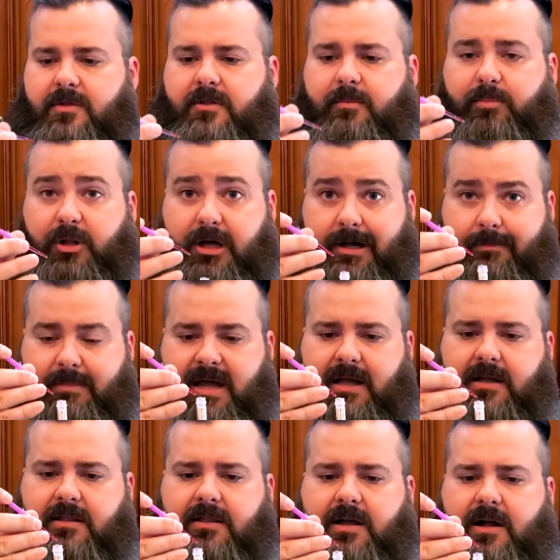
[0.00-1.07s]
the blood
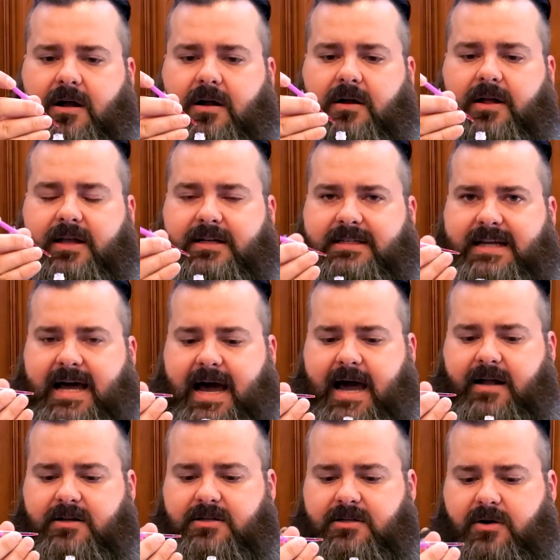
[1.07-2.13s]
make it there
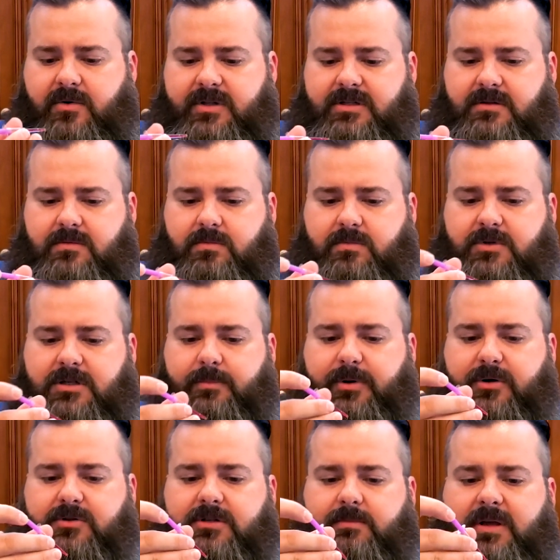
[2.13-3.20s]
intact. So it's
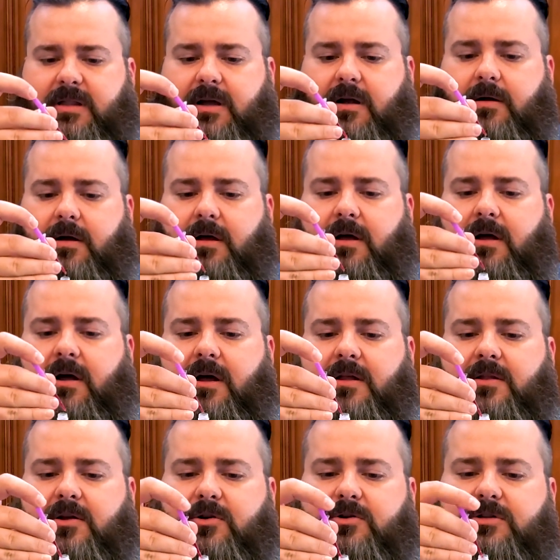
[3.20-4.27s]
supposed to be there.
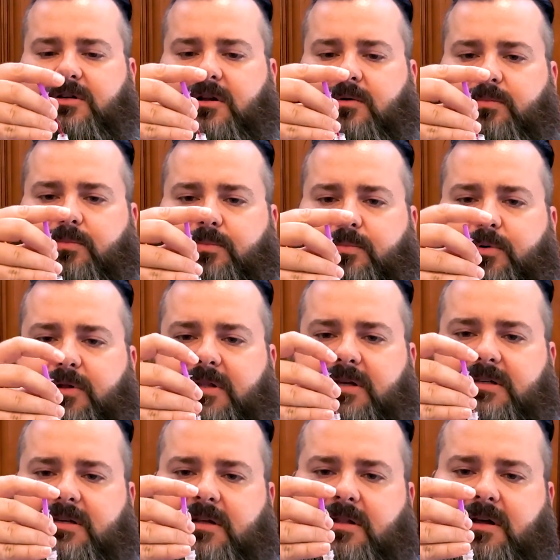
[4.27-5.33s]
And then you're just going to put
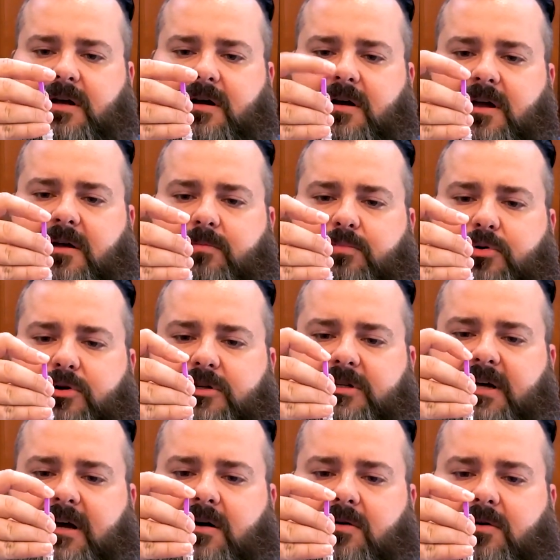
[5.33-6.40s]
this in there and push
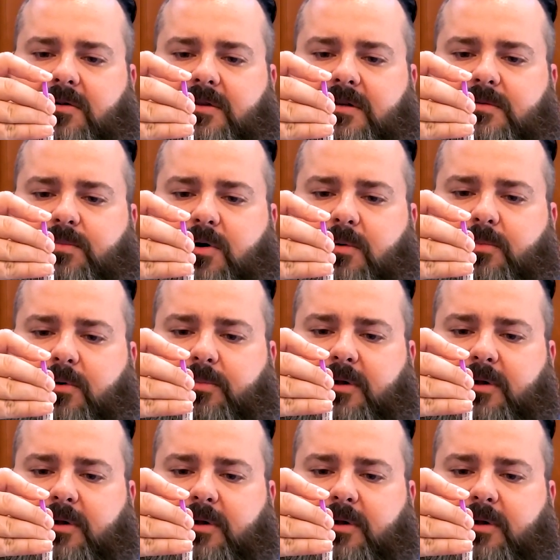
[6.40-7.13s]
down on this purple